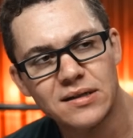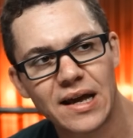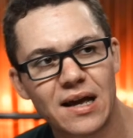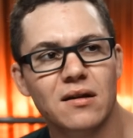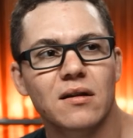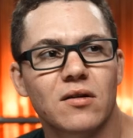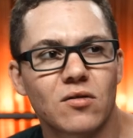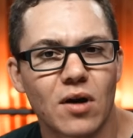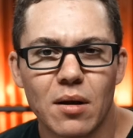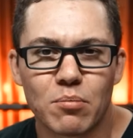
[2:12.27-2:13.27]
Dan,
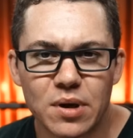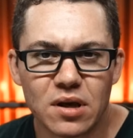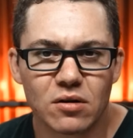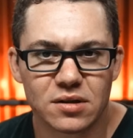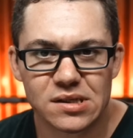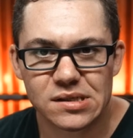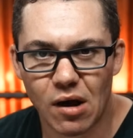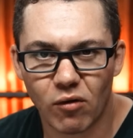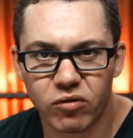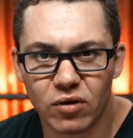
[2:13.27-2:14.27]
you got to be
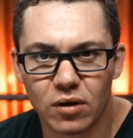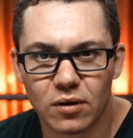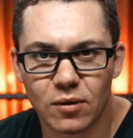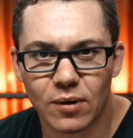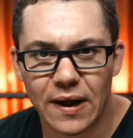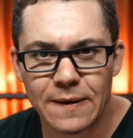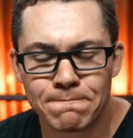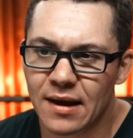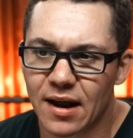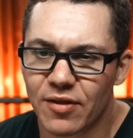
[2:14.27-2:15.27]
yourself, right? And
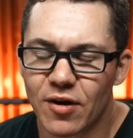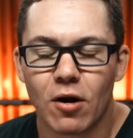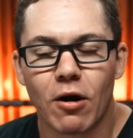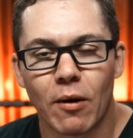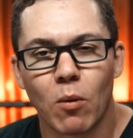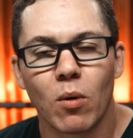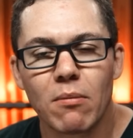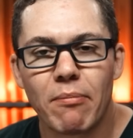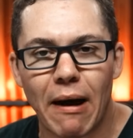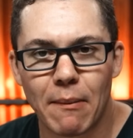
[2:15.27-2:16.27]
I thought, all right, well, what
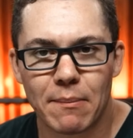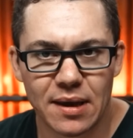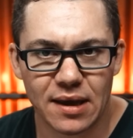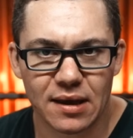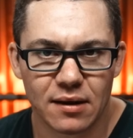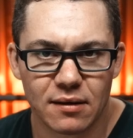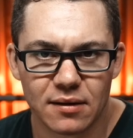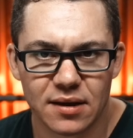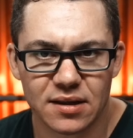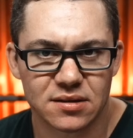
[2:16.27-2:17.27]
about me
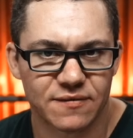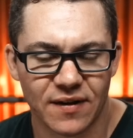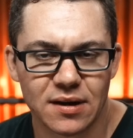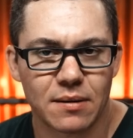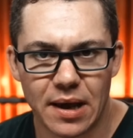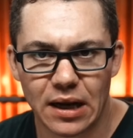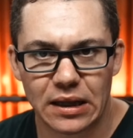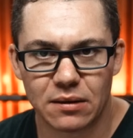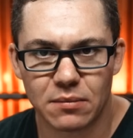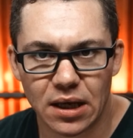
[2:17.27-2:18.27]
is
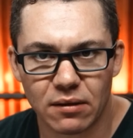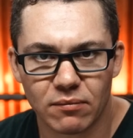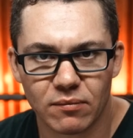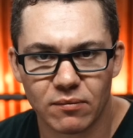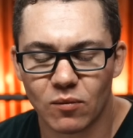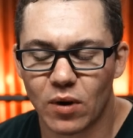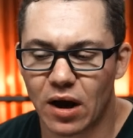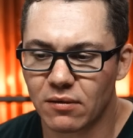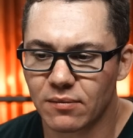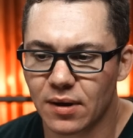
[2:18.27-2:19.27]
fundamentally me?
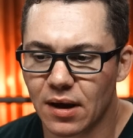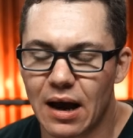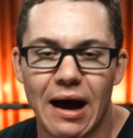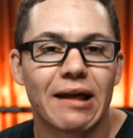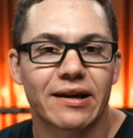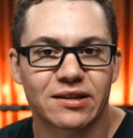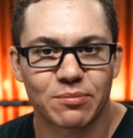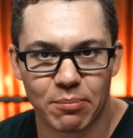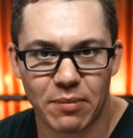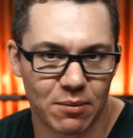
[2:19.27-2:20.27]
Well, I like to
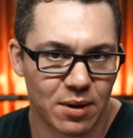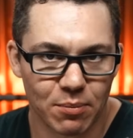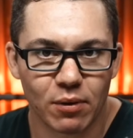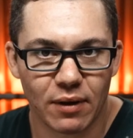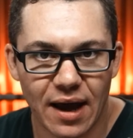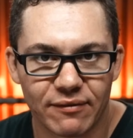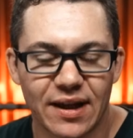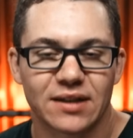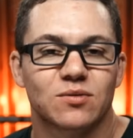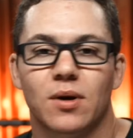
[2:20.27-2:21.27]
make people laugh.
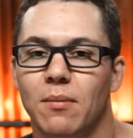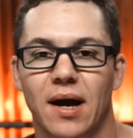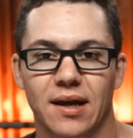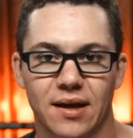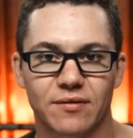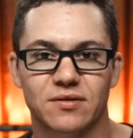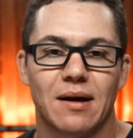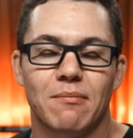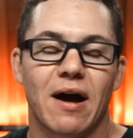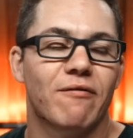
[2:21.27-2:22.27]
That's one of my gifts.
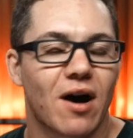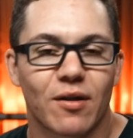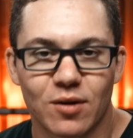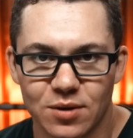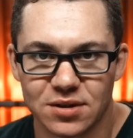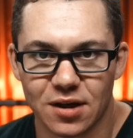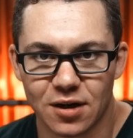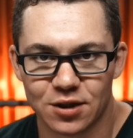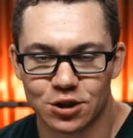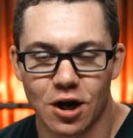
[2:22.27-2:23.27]
My father was
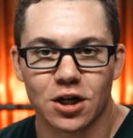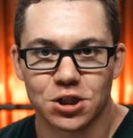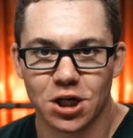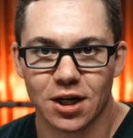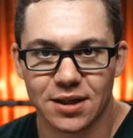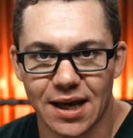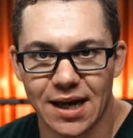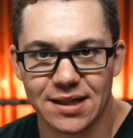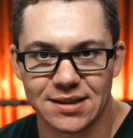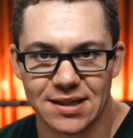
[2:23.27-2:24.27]
a shock jock in the 80s.